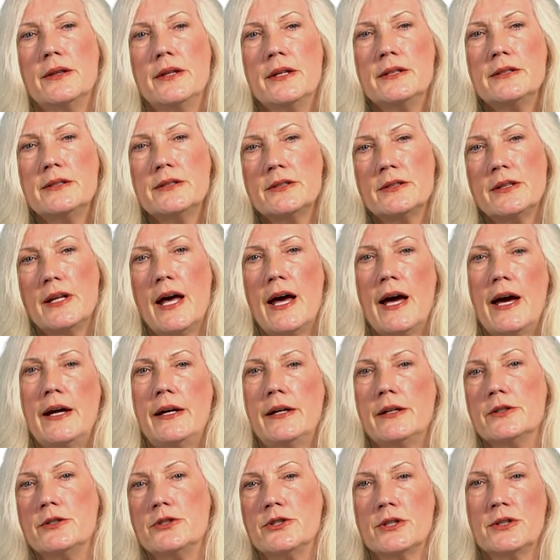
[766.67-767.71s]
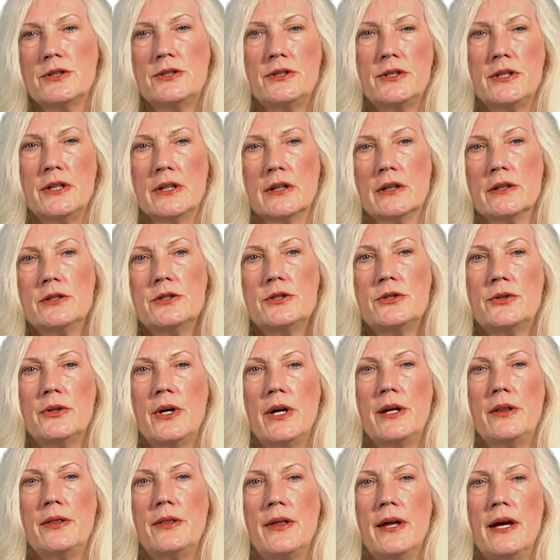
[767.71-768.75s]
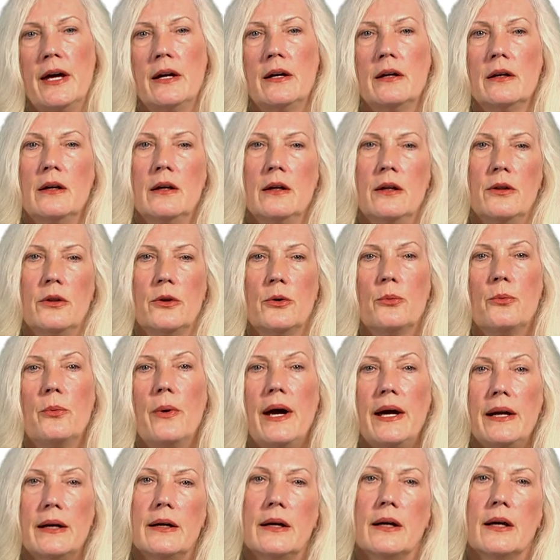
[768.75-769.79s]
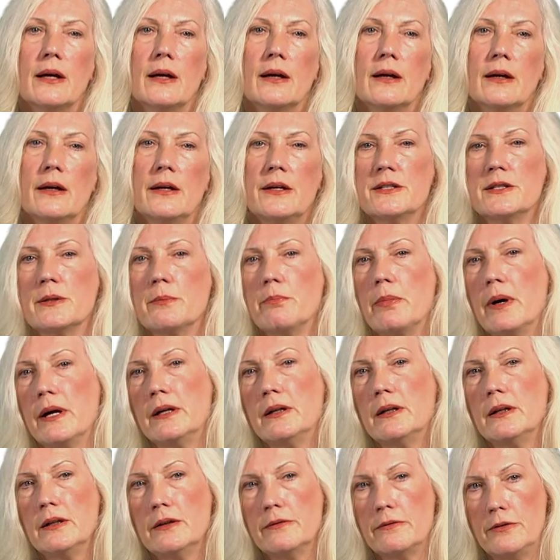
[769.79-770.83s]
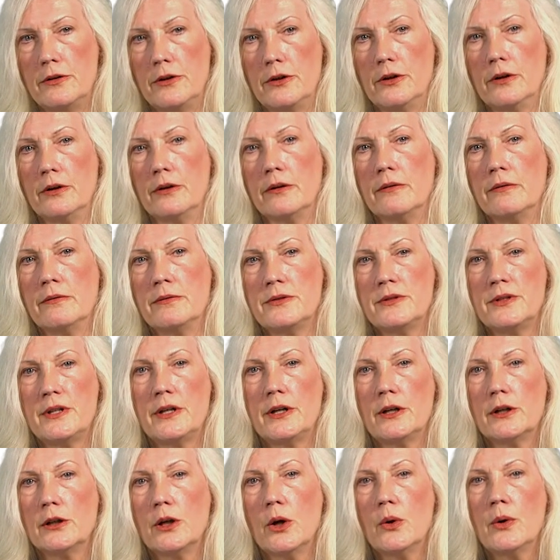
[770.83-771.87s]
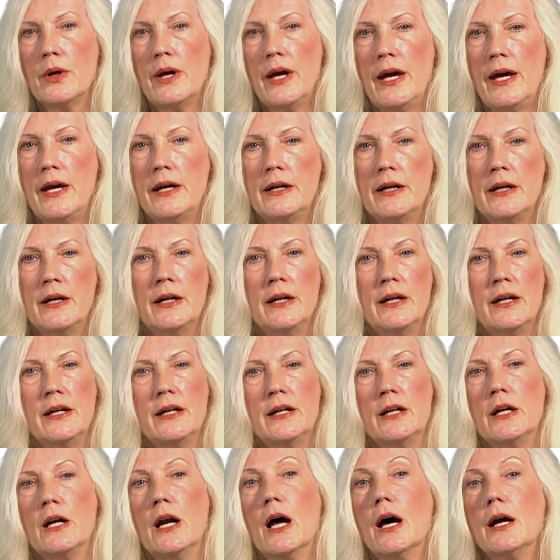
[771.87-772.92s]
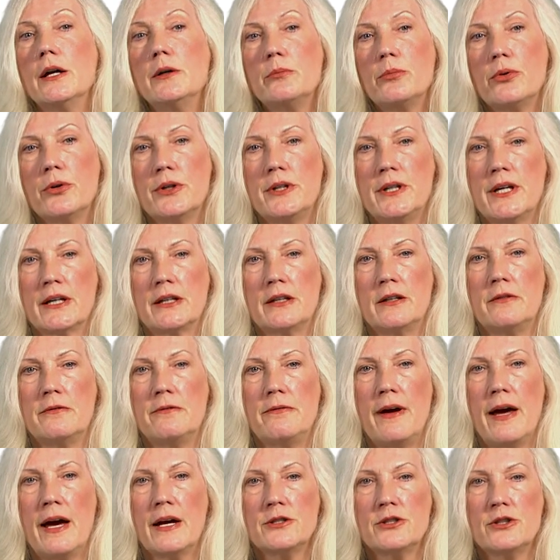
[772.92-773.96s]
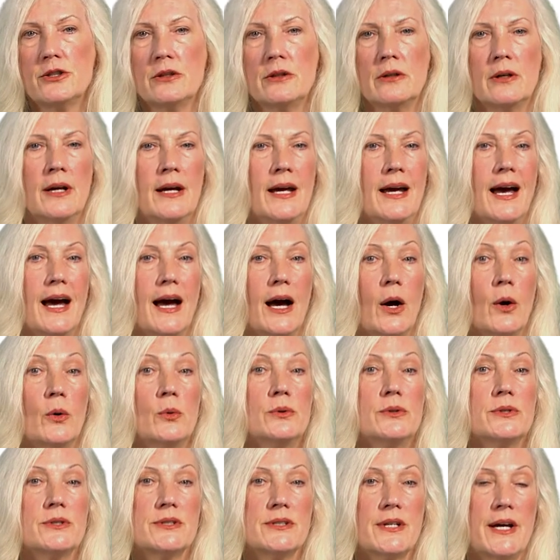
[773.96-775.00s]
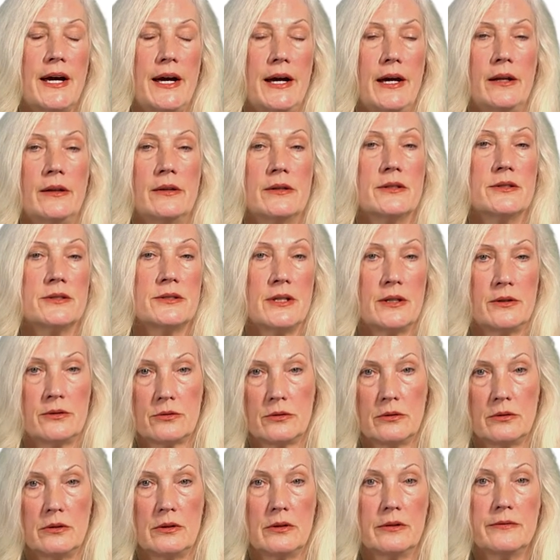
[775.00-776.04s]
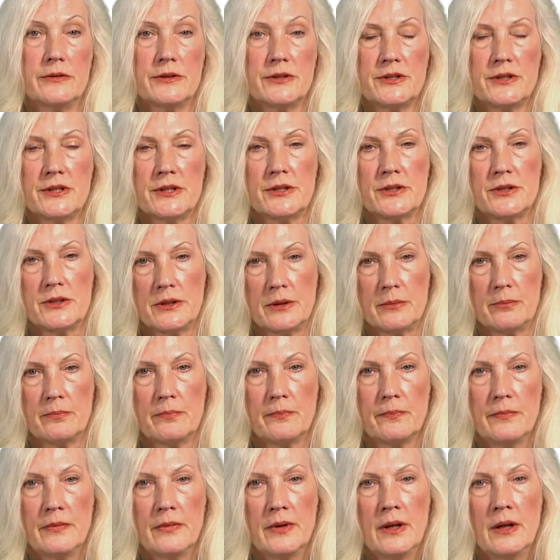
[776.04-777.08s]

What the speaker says: This slide is just to illustrate that the retina is a bundle of nerves that are located in an unprotected fashion outside the central nervous system.